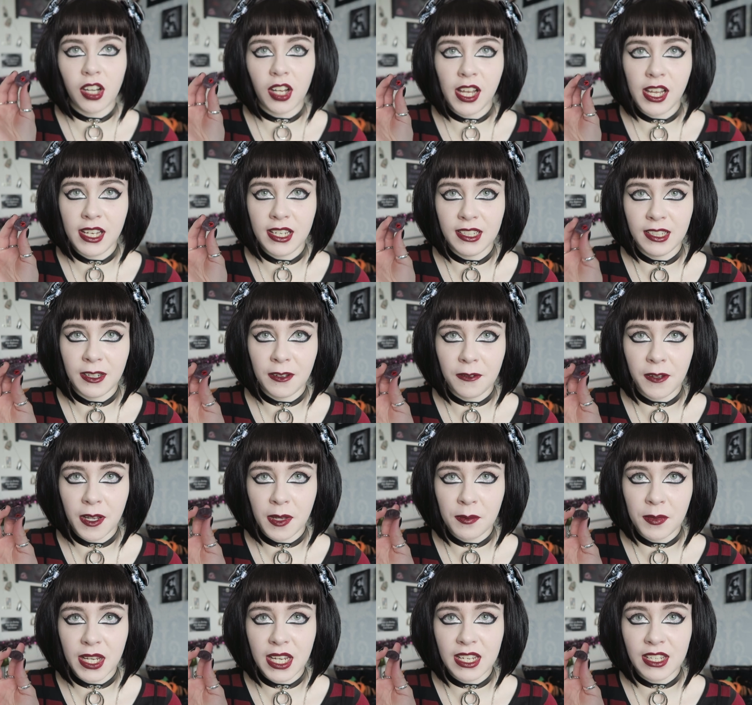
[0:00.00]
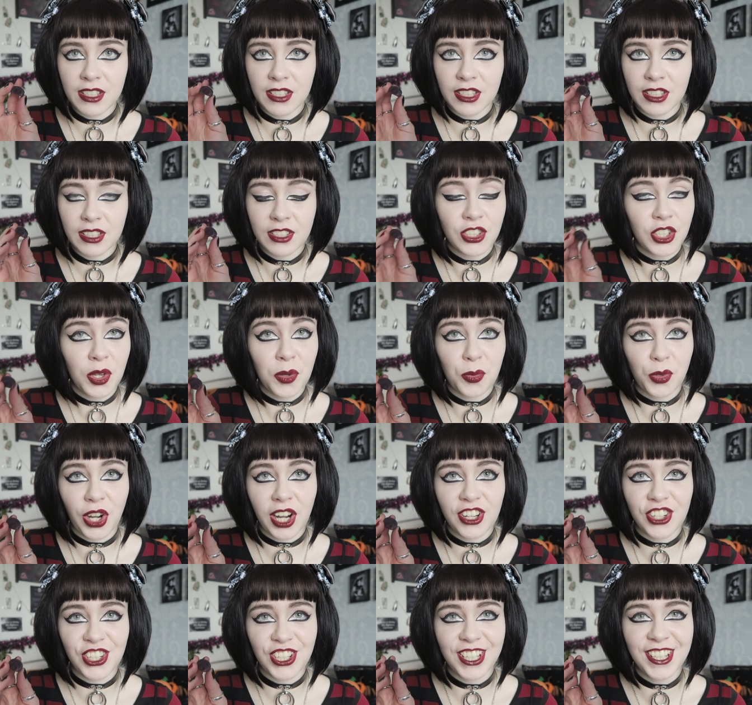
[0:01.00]
I love him. He's so
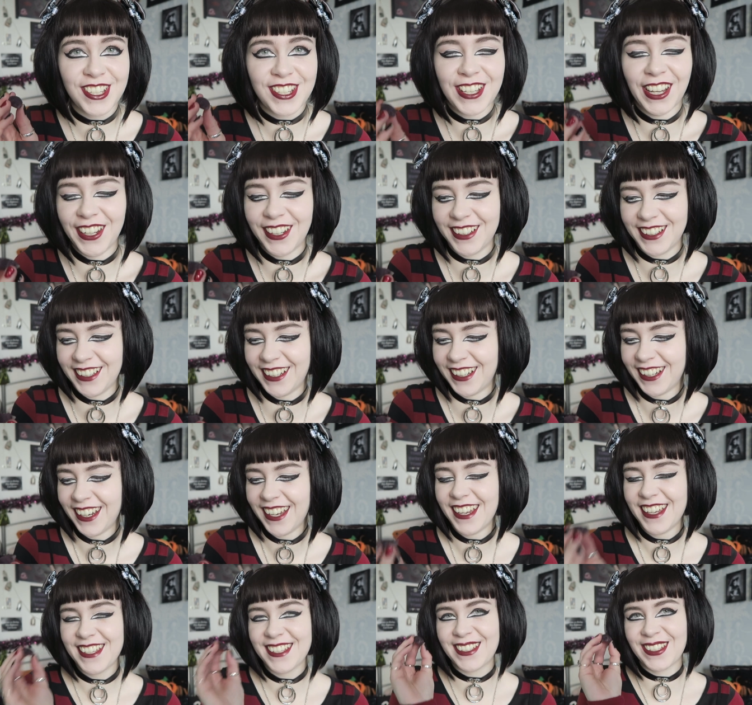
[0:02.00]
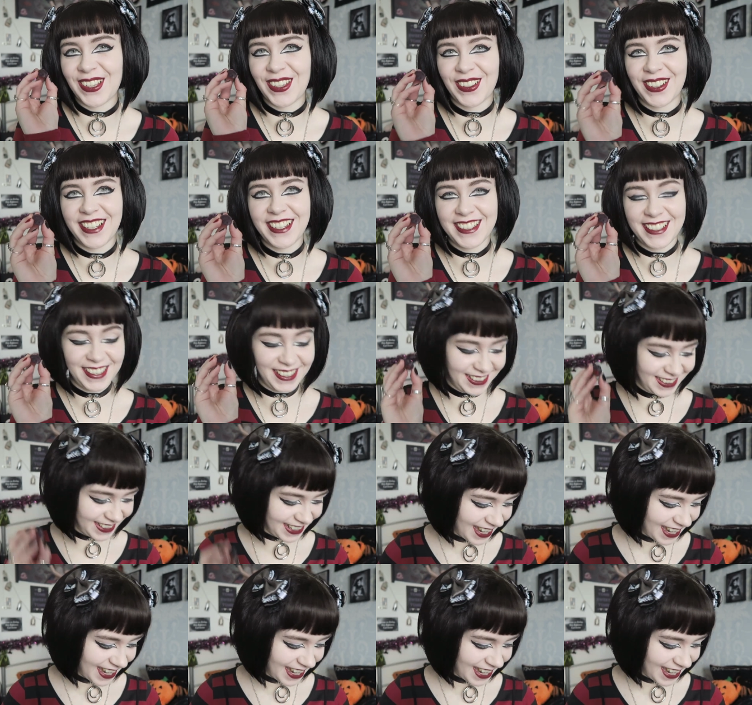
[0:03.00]
precious. So I did